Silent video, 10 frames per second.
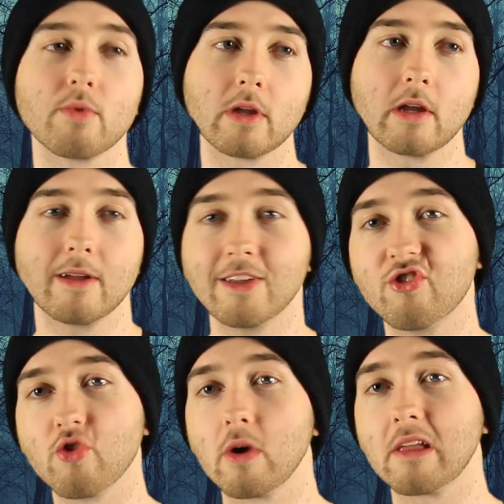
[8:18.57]
really
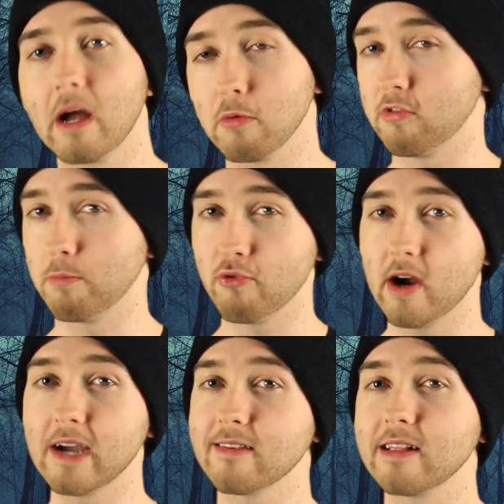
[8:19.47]
enjoyed it. I was
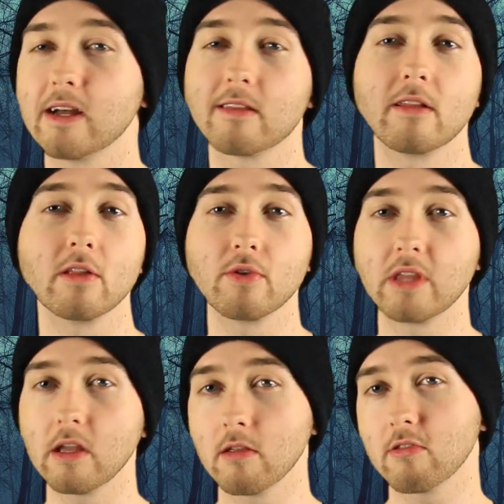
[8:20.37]
surprised. I liked it. A little
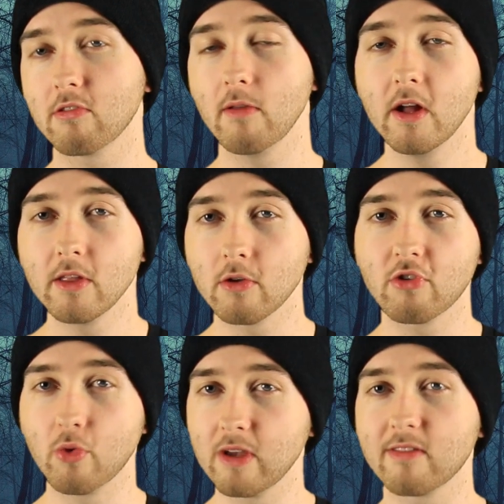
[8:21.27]
neat and little
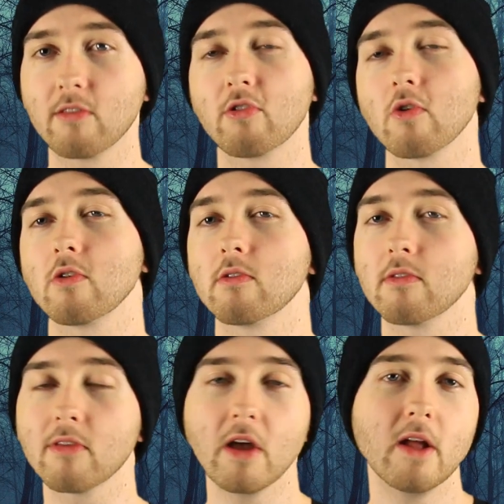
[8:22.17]
twists and
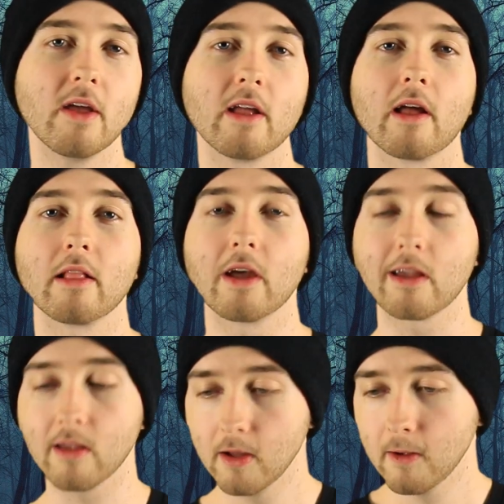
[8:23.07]
turns. And I
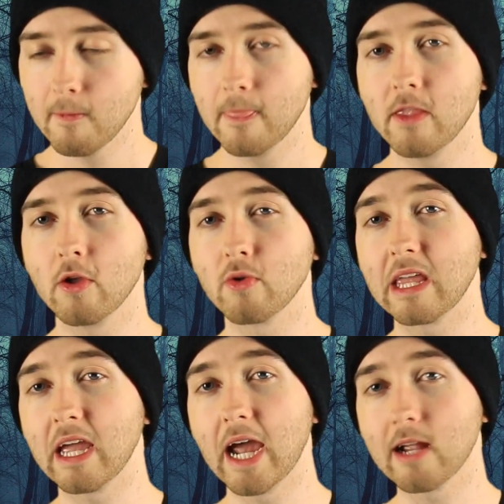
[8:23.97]
like, you know,
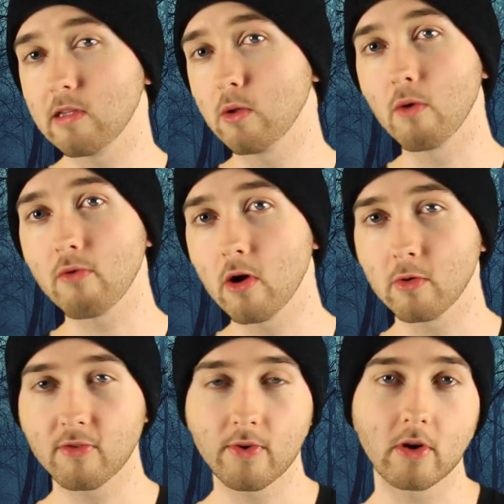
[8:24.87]
the acting overall
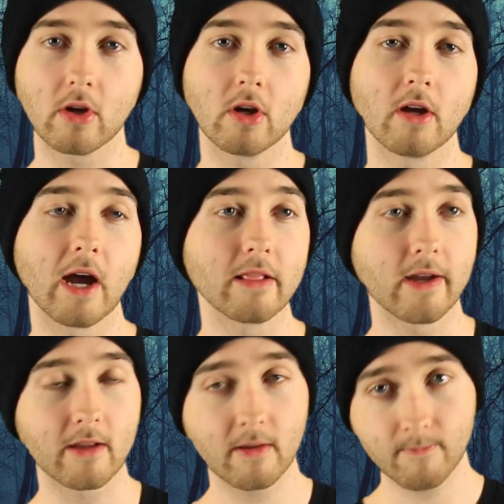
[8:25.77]
was very good. I
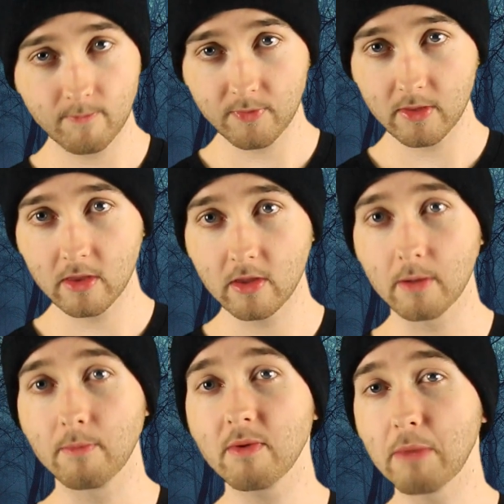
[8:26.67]
like
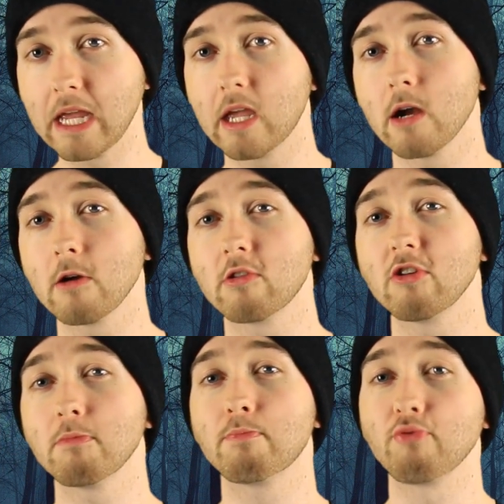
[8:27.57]
the main
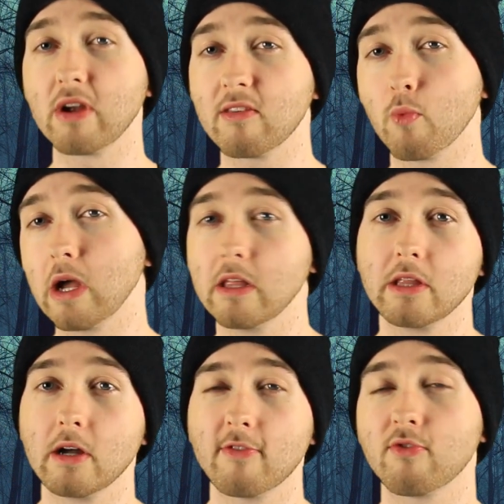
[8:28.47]
character, Brent, well
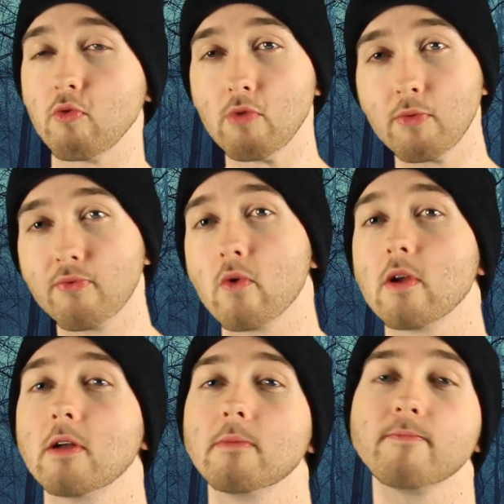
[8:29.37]
enough to root for
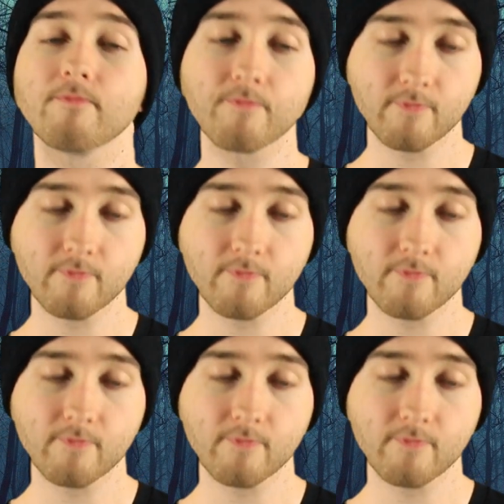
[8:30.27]
him.